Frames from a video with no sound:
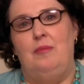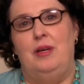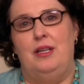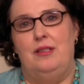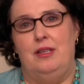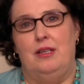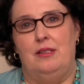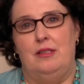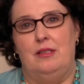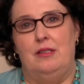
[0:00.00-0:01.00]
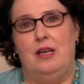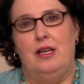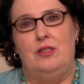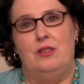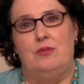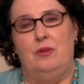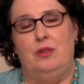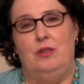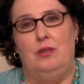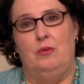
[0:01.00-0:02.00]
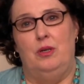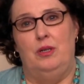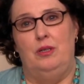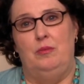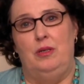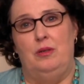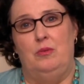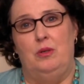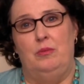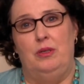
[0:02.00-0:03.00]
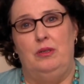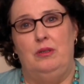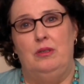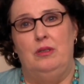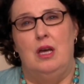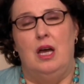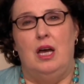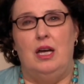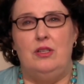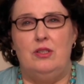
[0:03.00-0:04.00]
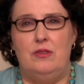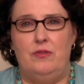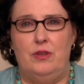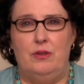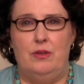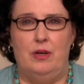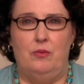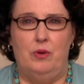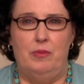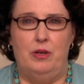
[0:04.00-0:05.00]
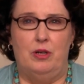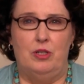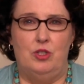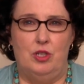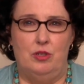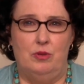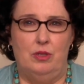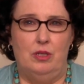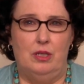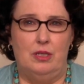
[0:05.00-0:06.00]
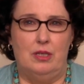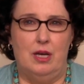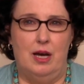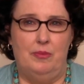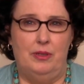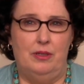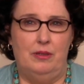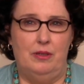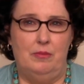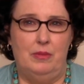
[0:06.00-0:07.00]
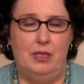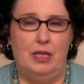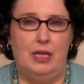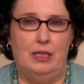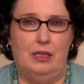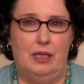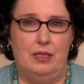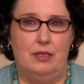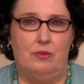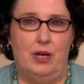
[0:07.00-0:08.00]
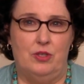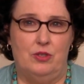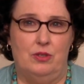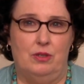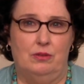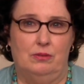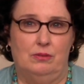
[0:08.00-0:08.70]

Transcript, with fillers: I'm not a sexist. I just really don't want it to be a woman. I just feel that women are generally less competent than men and less rational.